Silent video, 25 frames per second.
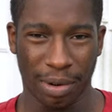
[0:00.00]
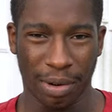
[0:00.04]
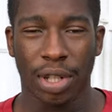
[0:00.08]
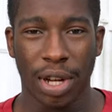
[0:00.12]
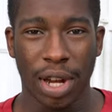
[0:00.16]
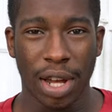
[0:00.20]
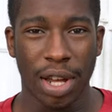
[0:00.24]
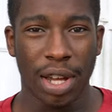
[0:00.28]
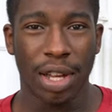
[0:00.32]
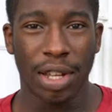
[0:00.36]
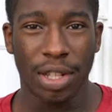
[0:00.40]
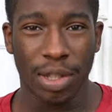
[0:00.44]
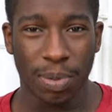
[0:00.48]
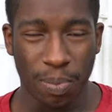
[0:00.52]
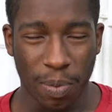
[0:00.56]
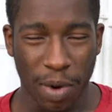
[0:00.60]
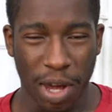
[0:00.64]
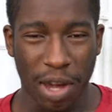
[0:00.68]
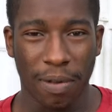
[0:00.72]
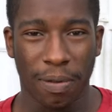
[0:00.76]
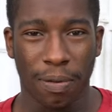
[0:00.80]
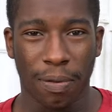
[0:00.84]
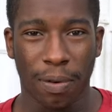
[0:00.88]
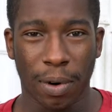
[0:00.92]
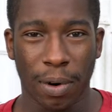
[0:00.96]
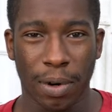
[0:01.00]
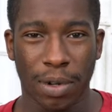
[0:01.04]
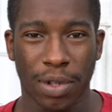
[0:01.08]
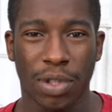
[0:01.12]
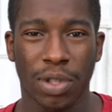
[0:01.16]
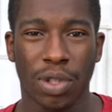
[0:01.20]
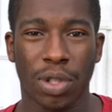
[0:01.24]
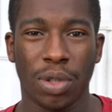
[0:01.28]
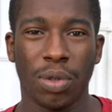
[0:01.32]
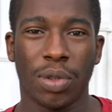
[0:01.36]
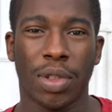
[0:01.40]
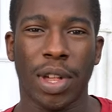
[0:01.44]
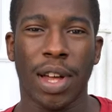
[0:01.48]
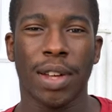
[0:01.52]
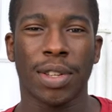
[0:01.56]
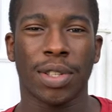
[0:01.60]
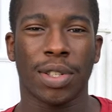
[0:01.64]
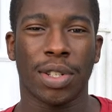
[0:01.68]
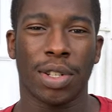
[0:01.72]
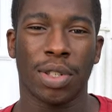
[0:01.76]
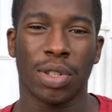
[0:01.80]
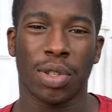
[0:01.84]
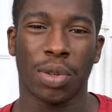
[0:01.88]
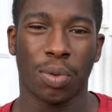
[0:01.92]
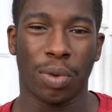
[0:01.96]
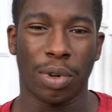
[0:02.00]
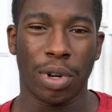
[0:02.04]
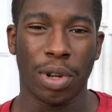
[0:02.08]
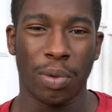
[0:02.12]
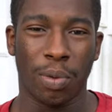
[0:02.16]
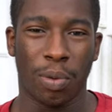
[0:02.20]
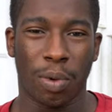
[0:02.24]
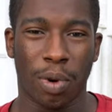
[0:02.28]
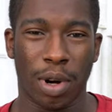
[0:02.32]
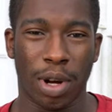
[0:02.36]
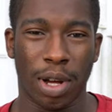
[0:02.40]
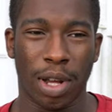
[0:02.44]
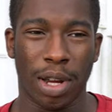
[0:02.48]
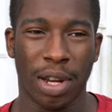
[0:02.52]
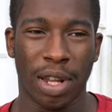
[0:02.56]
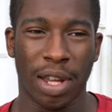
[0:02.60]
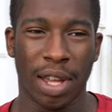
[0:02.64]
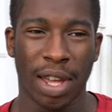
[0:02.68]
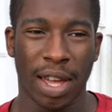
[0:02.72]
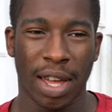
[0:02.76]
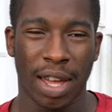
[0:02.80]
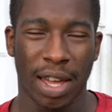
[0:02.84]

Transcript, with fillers: Today is May first two thousand twenty-one,